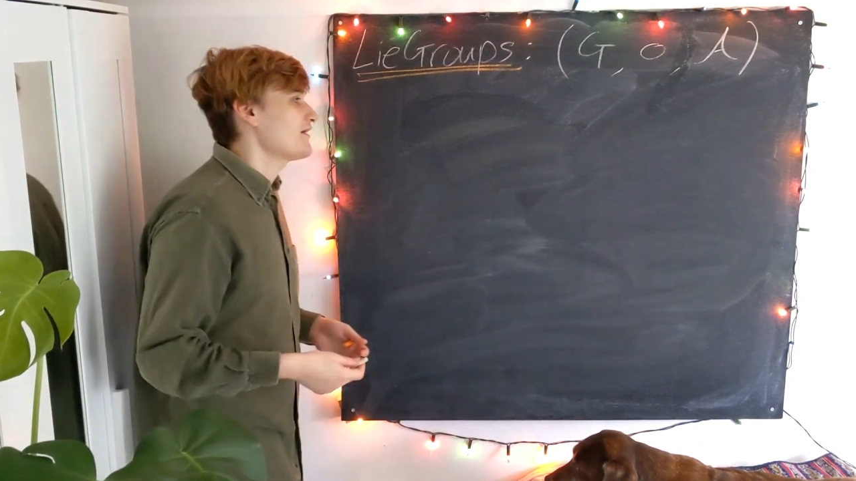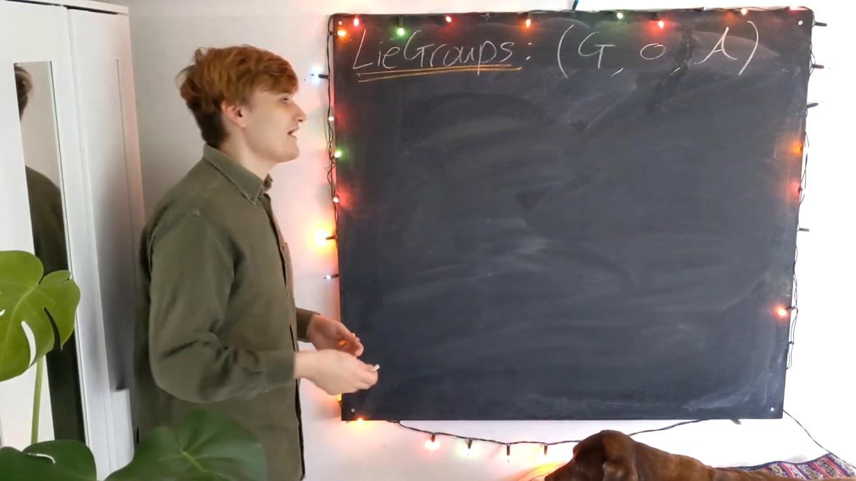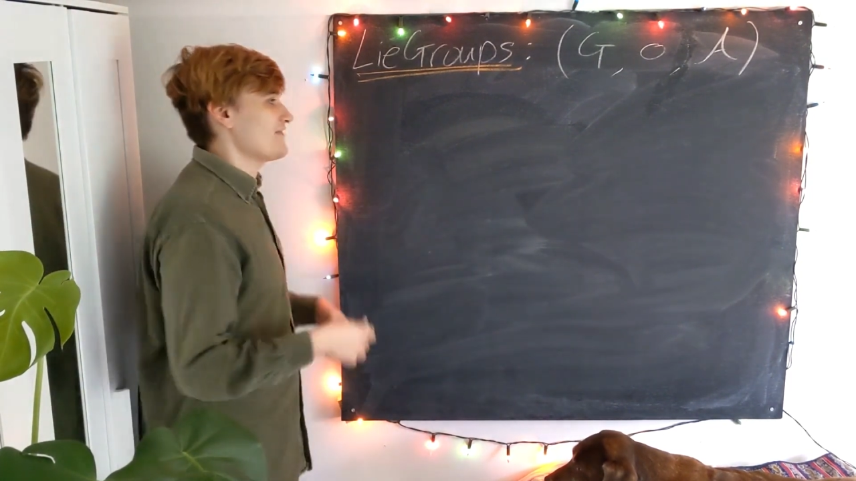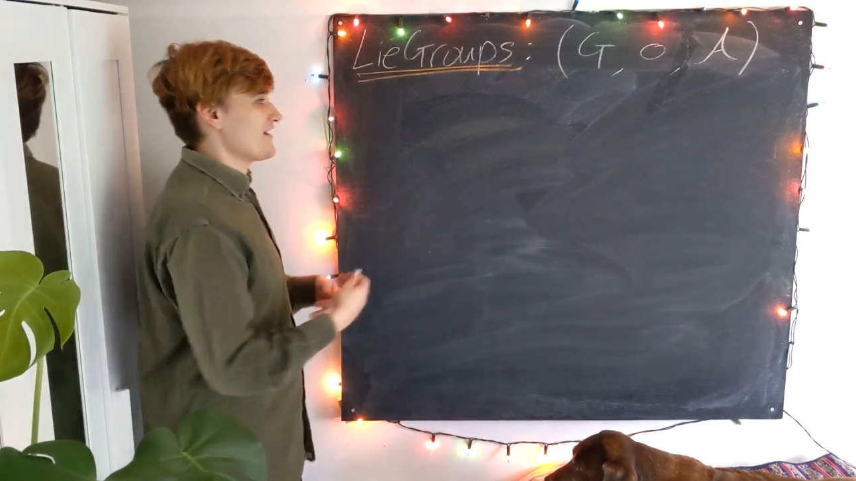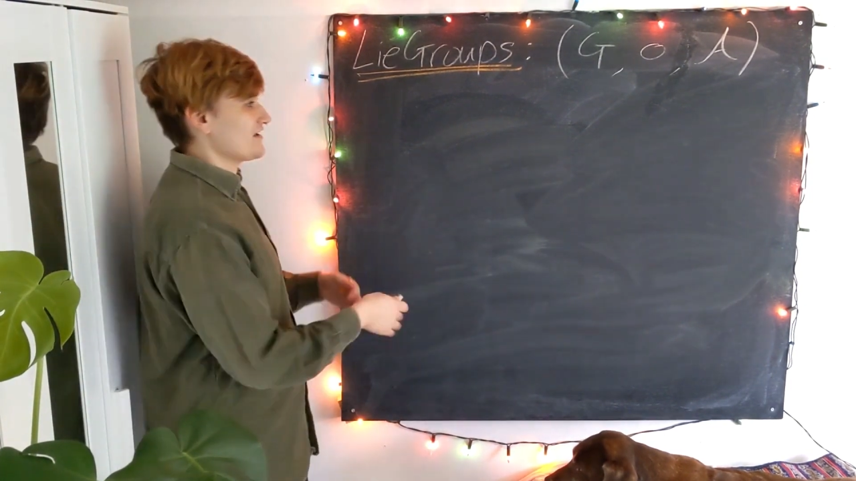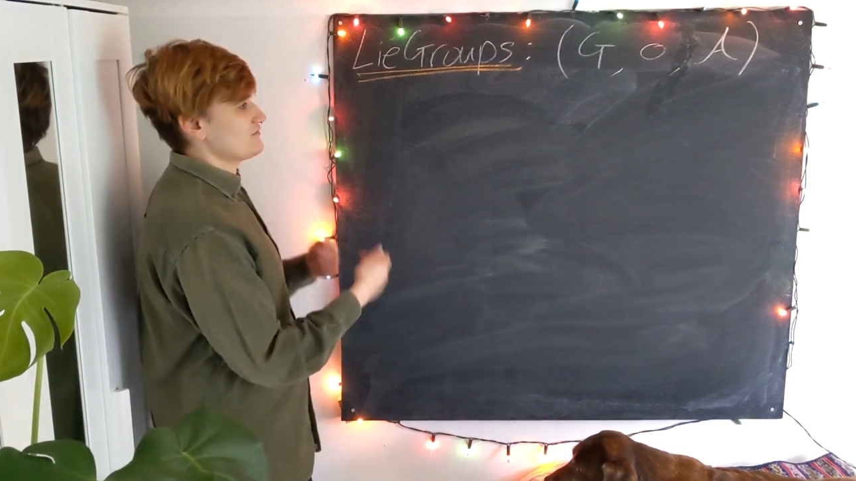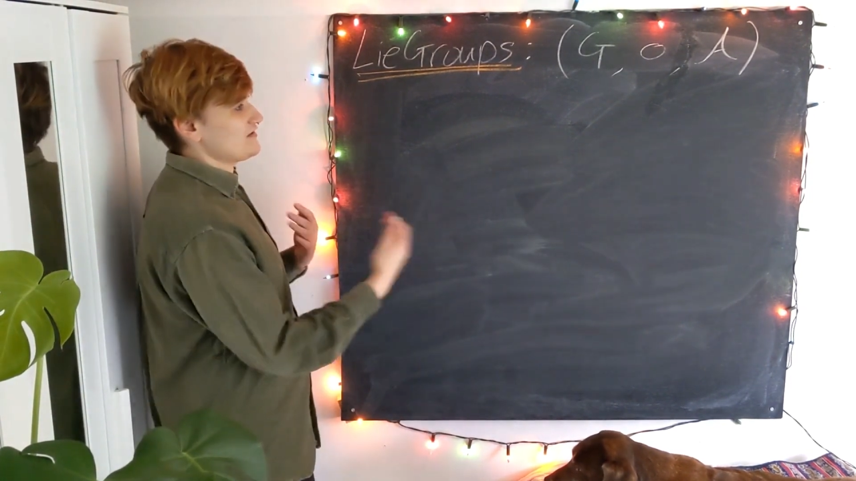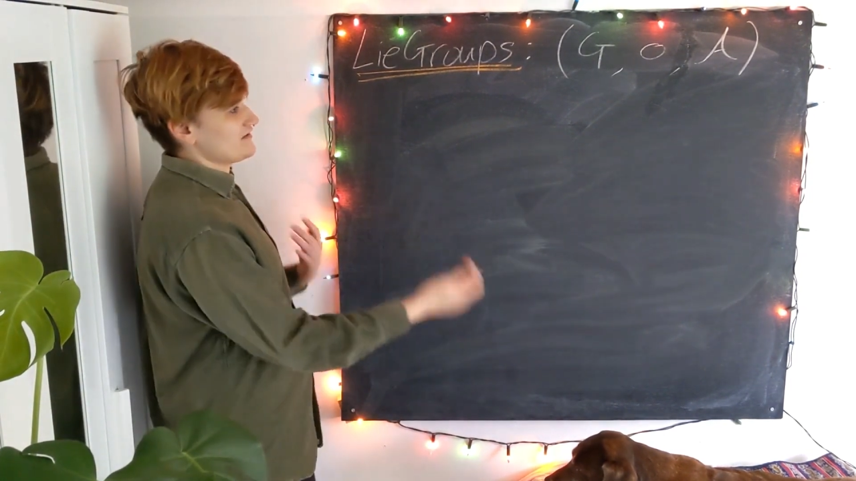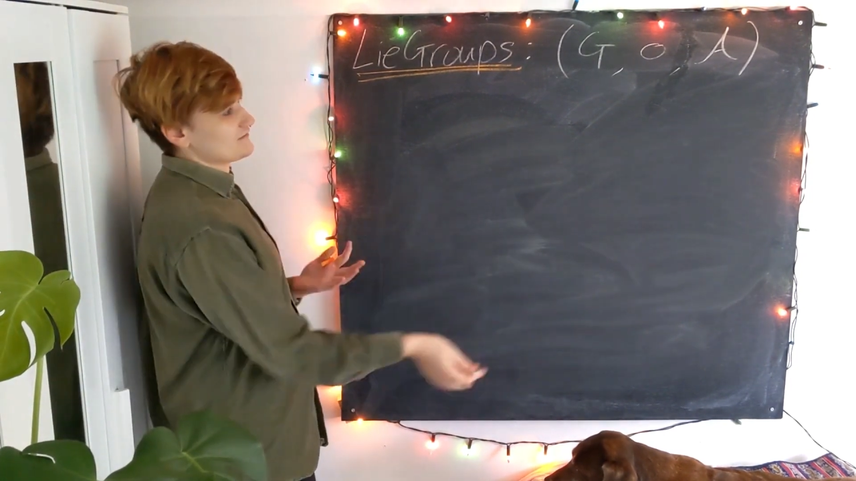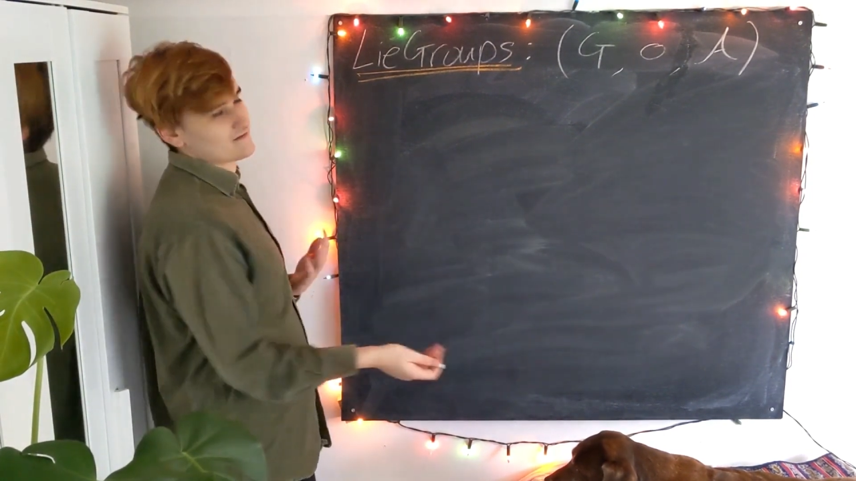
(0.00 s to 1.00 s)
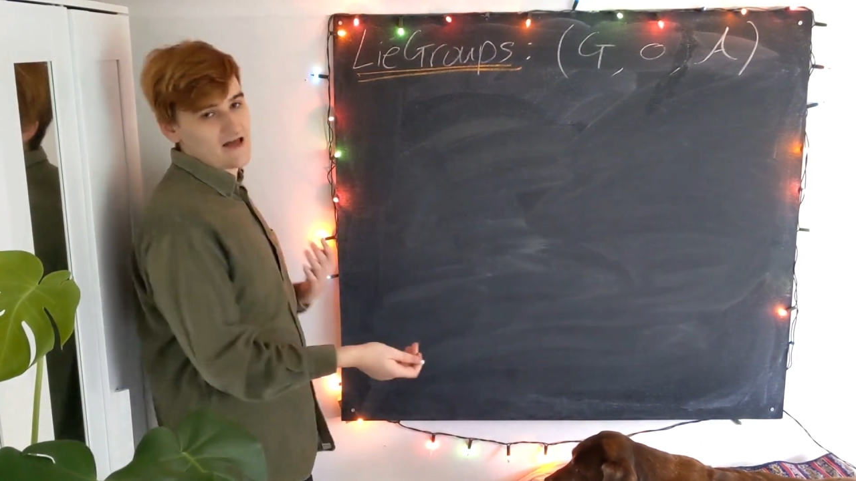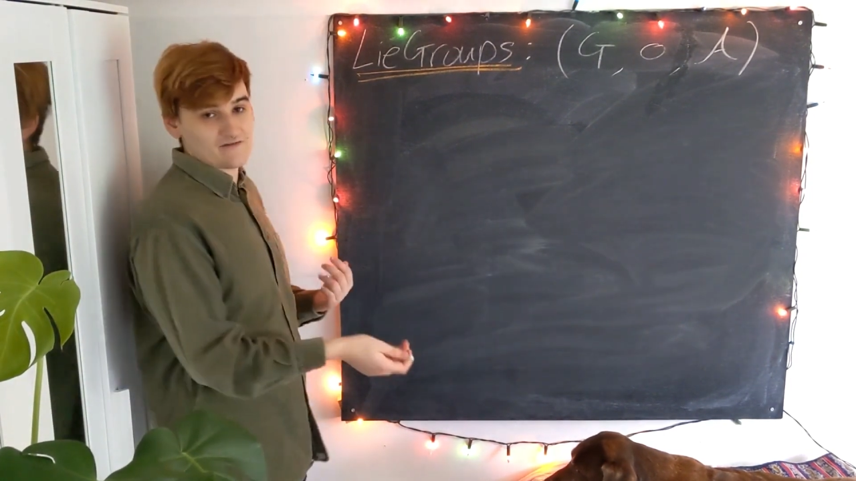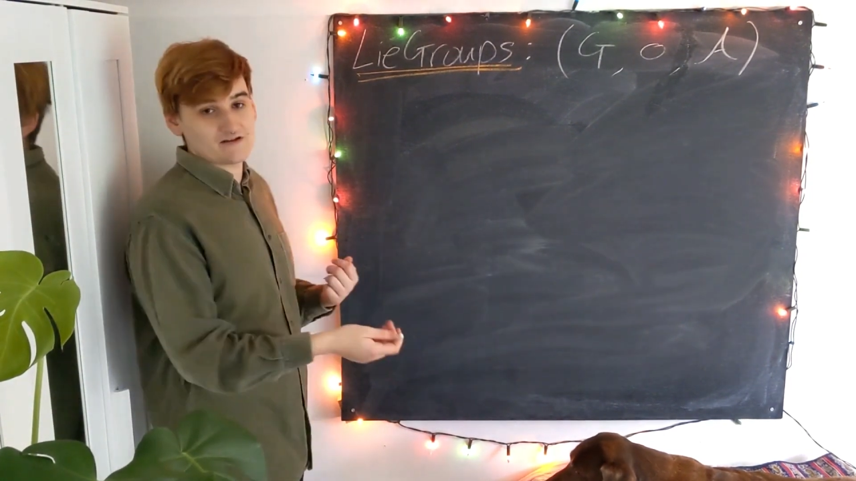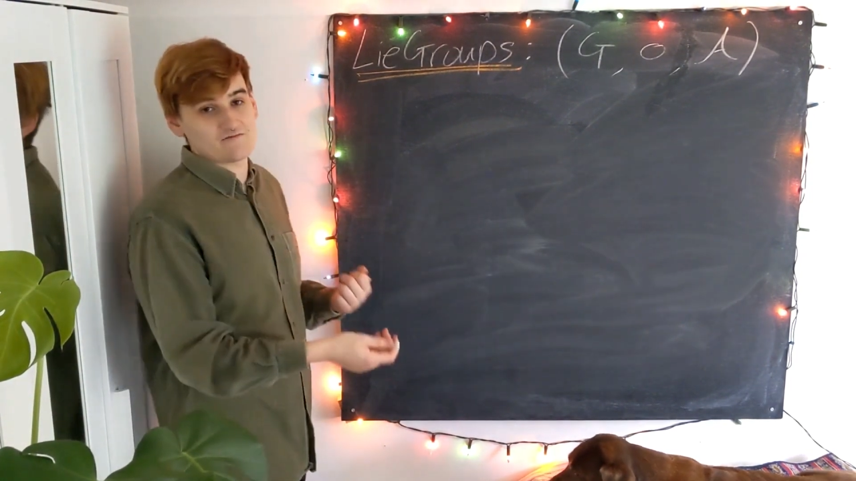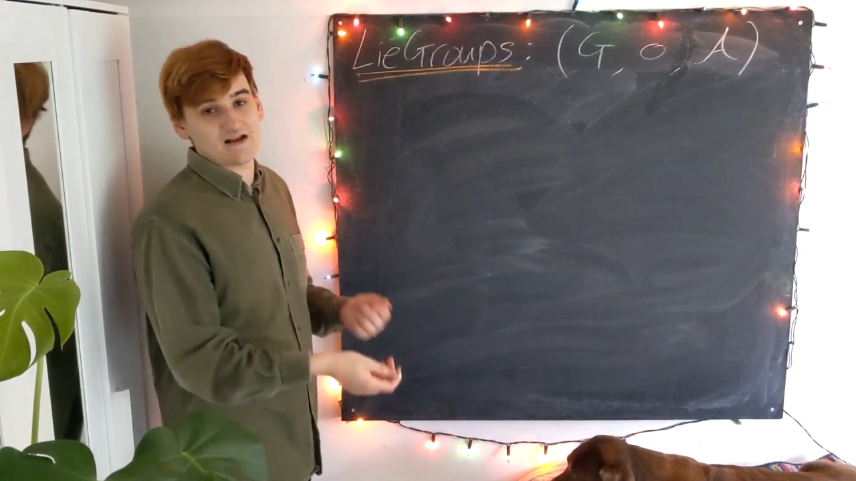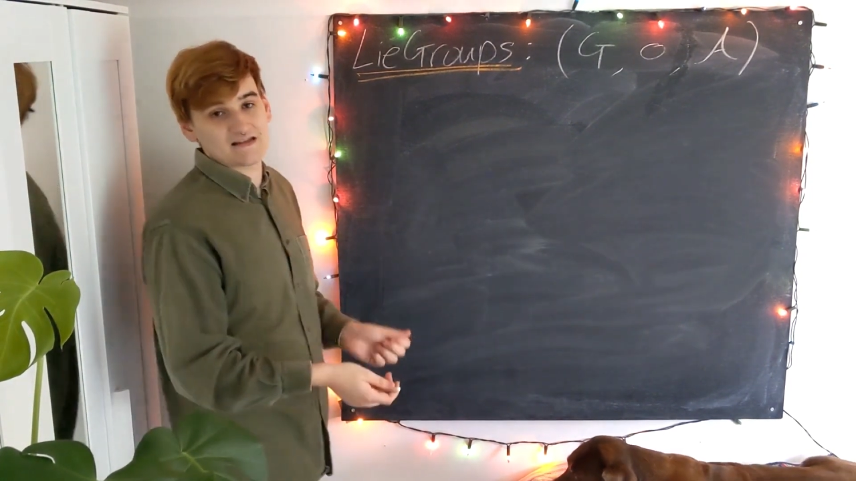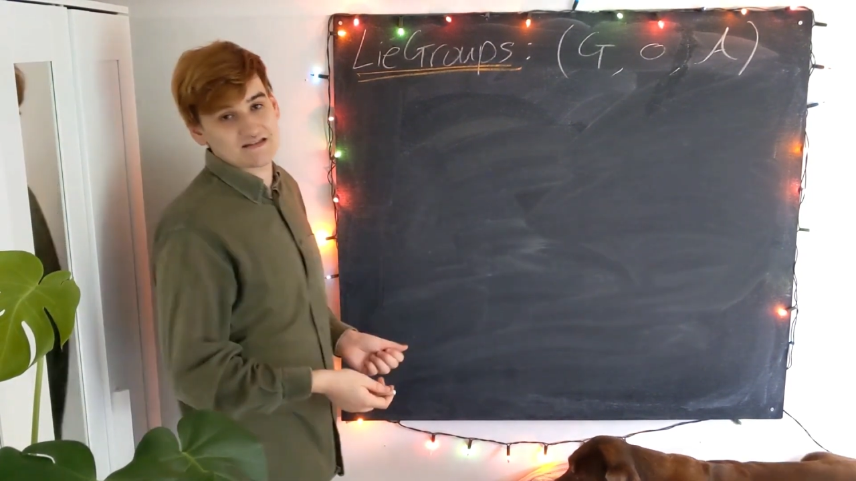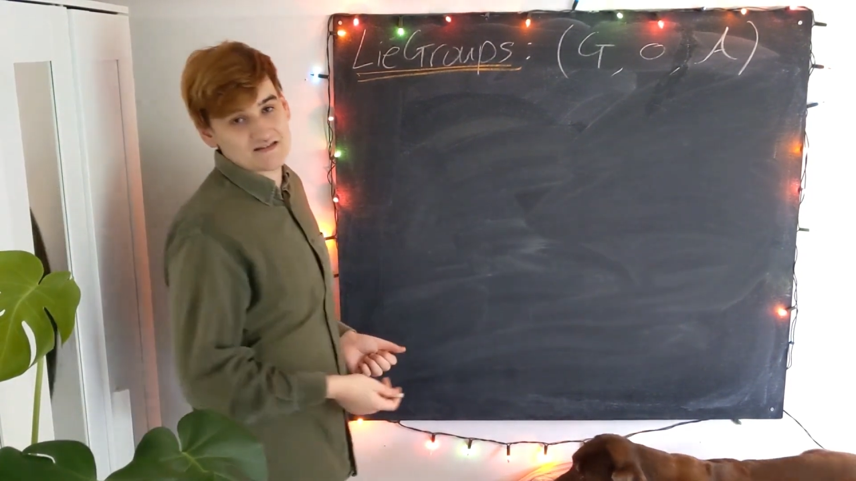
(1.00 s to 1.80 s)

and they're going to be heavily related